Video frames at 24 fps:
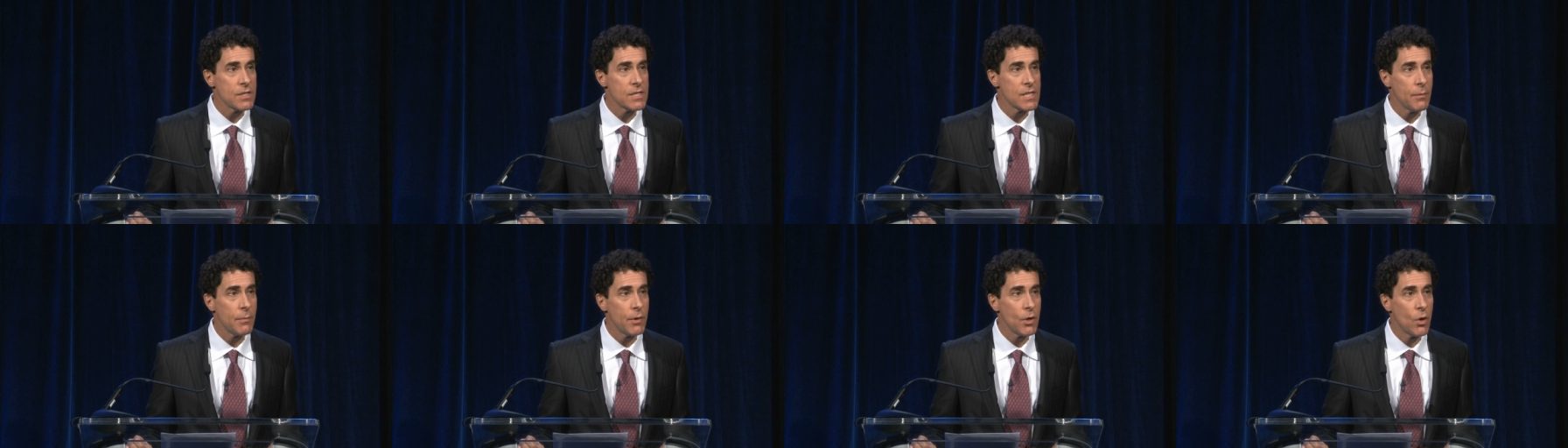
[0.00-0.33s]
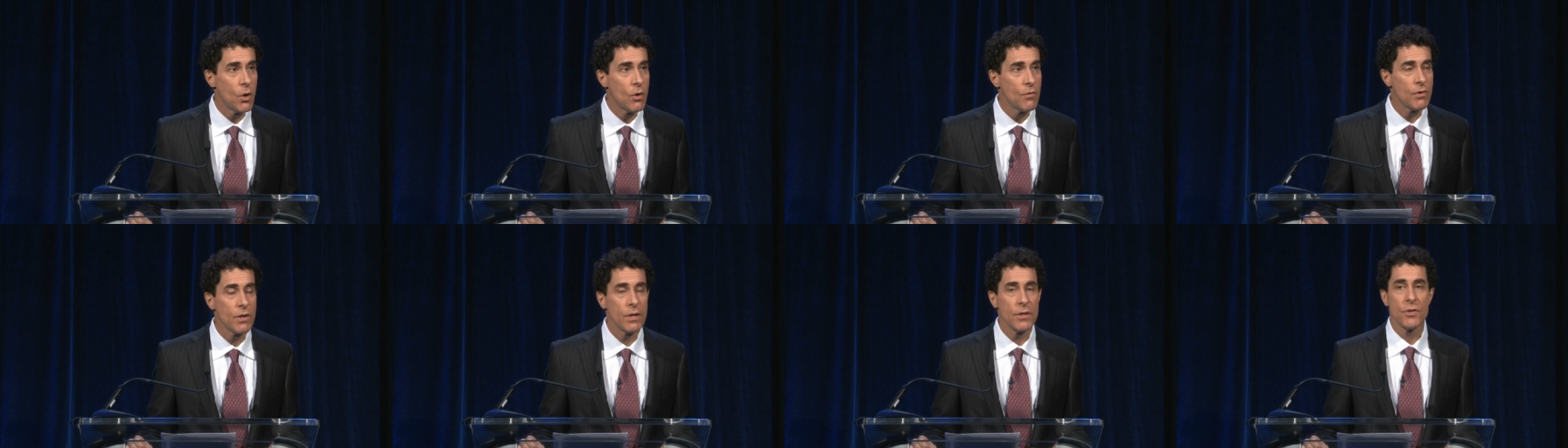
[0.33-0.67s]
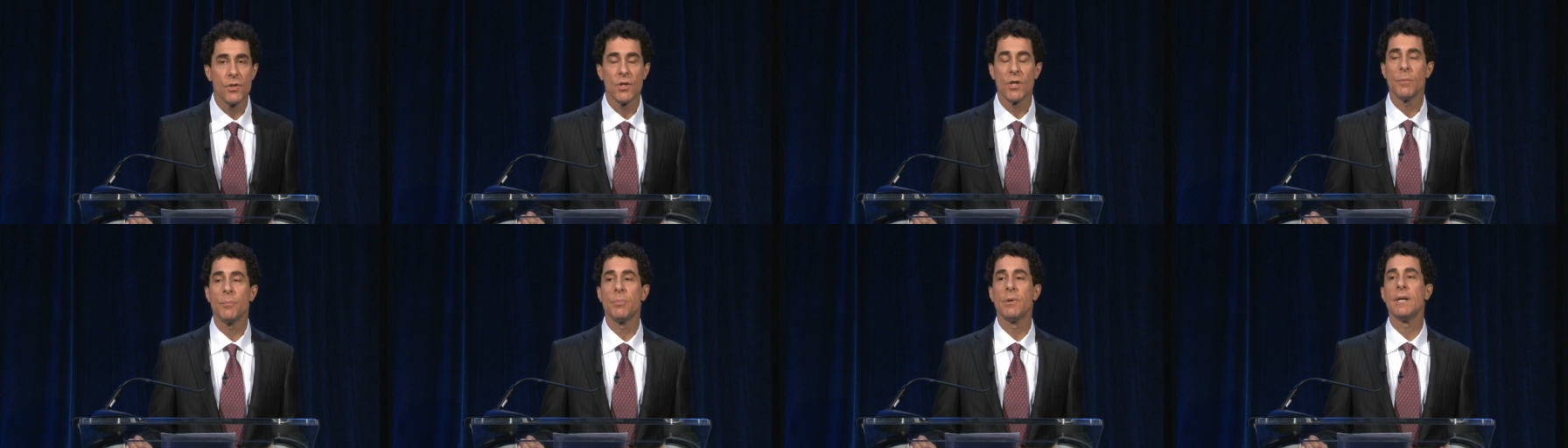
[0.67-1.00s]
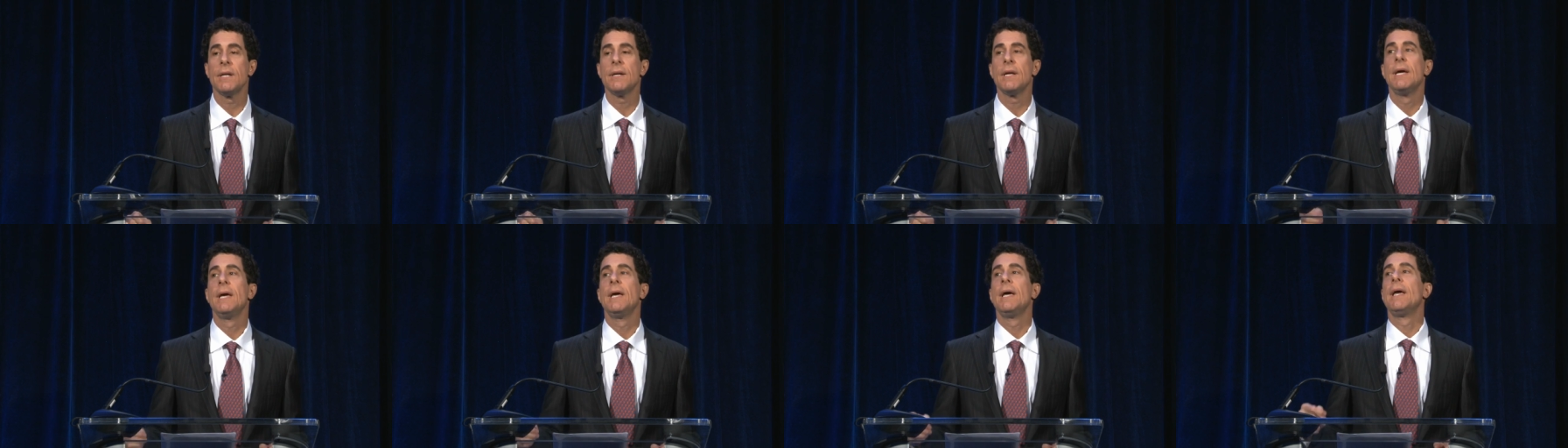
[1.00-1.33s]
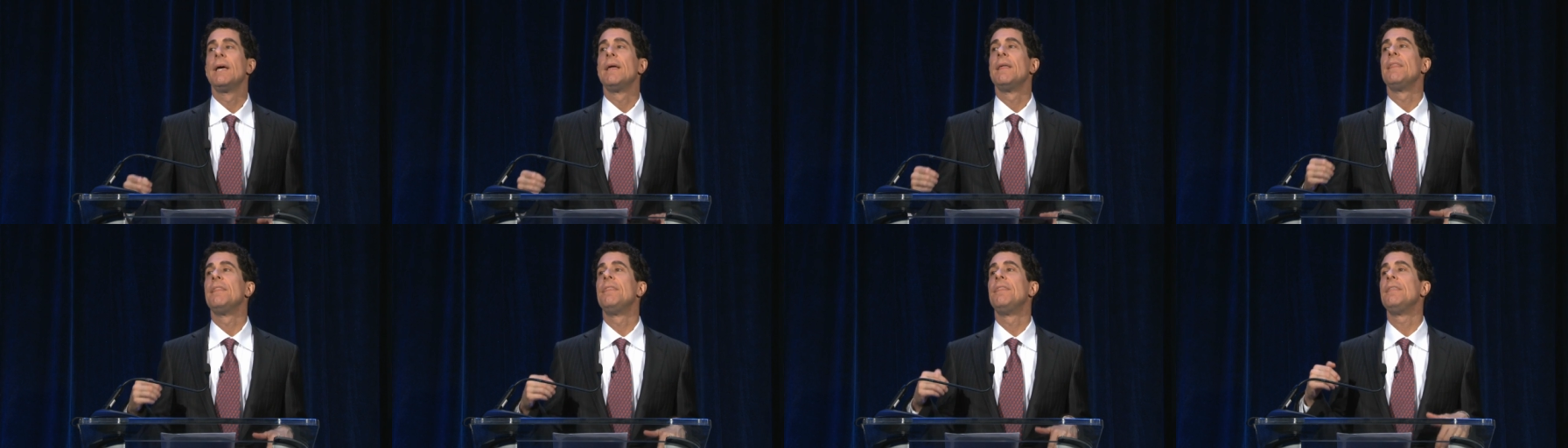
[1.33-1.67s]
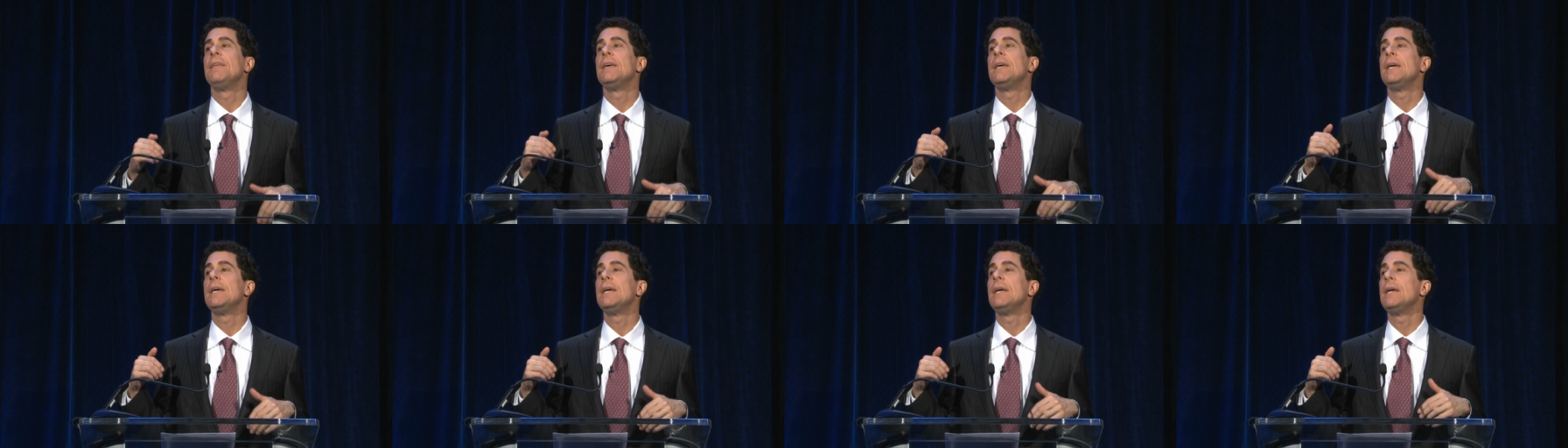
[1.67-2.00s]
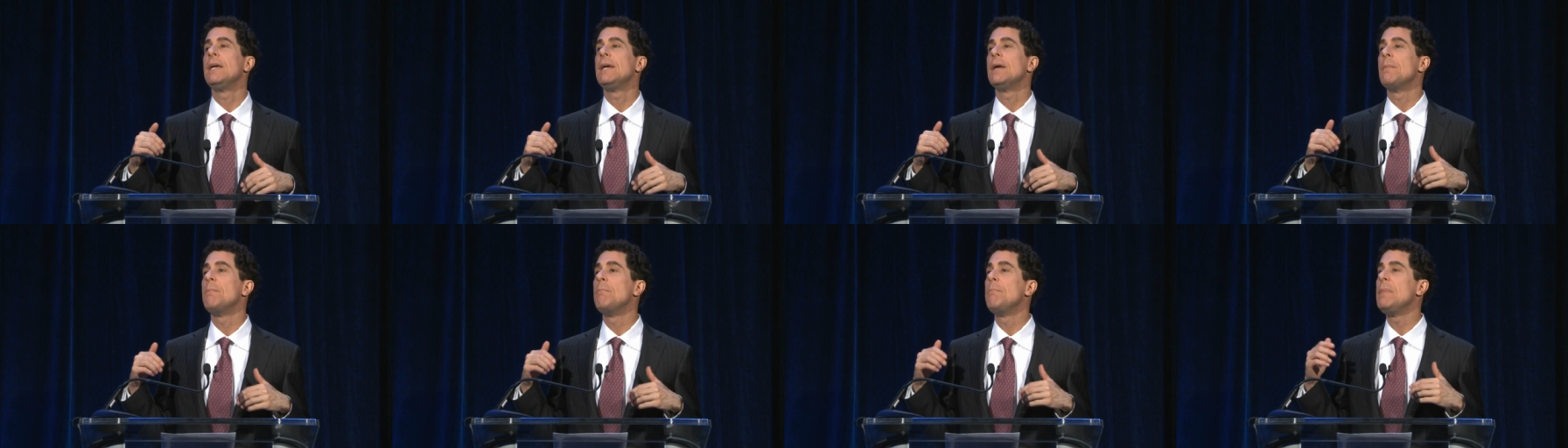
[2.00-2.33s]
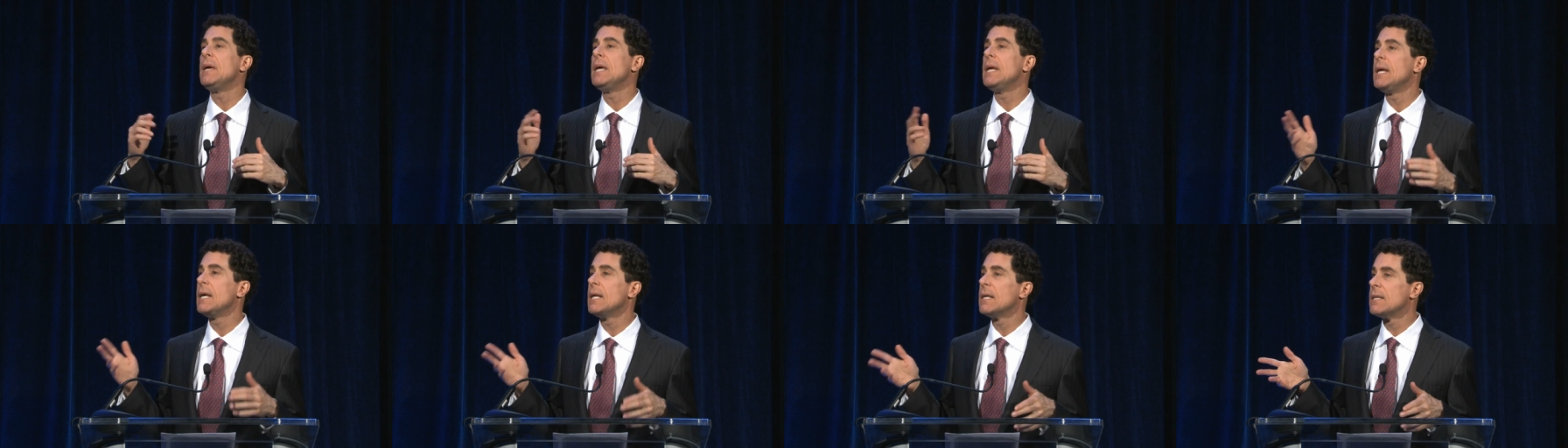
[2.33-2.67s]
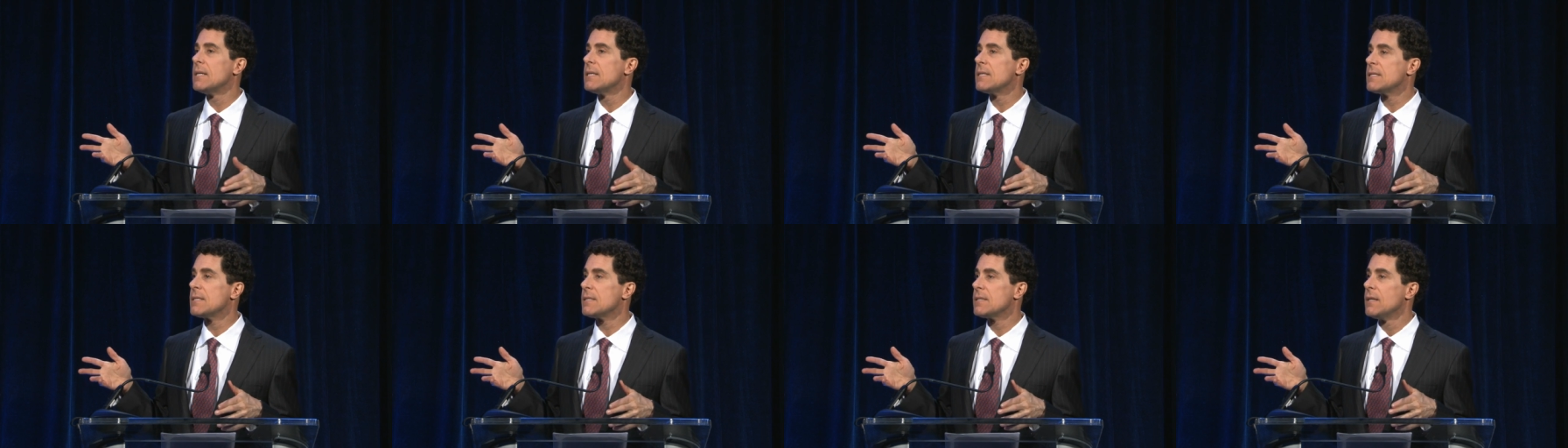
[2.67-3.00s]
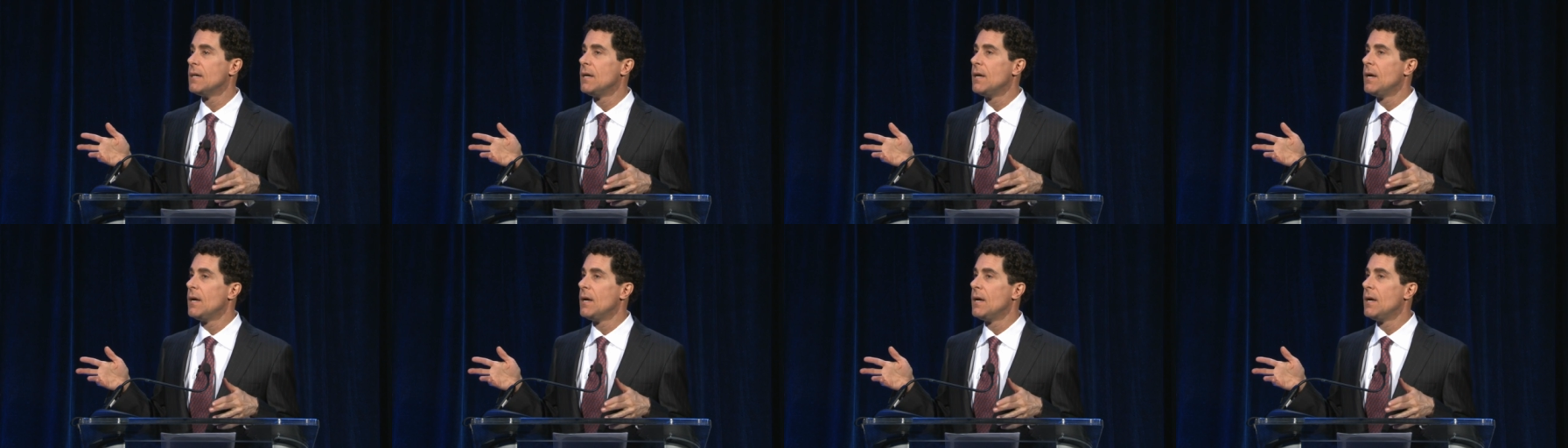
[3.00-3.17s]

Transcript: that we overinterpret, the meaningless